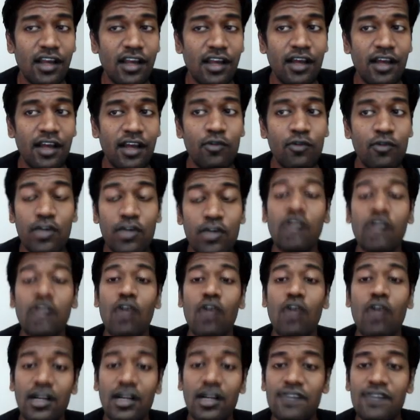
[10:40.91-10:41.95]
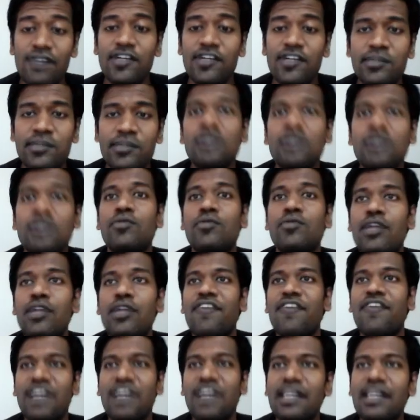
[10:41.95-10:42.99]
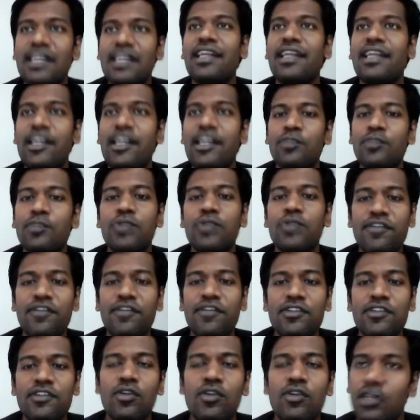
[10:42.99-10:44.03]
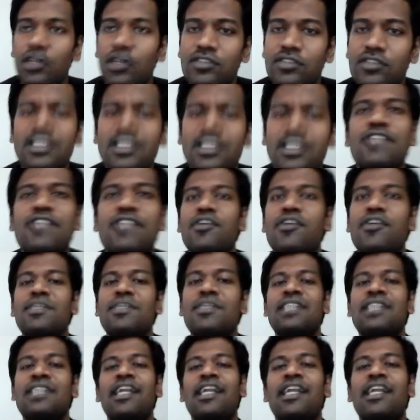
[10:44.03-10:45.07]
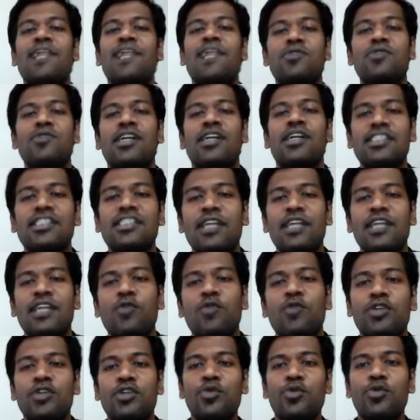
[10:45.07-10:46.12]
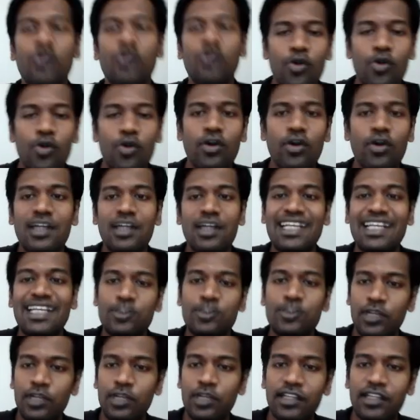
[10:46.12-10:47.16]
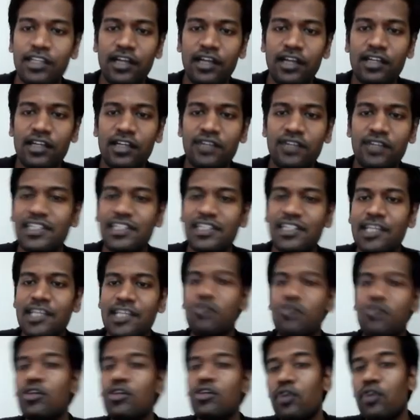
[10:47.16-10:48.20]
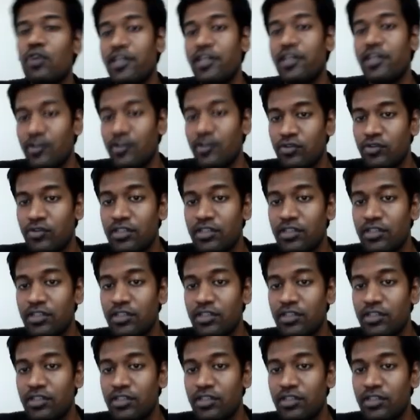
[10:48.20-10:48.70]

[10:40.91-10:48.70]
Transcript: Who are not comfortable would definitely need to put effort to learn. So that's where basically it helps you understand what you don't know and teach only that, and will skip what you already know.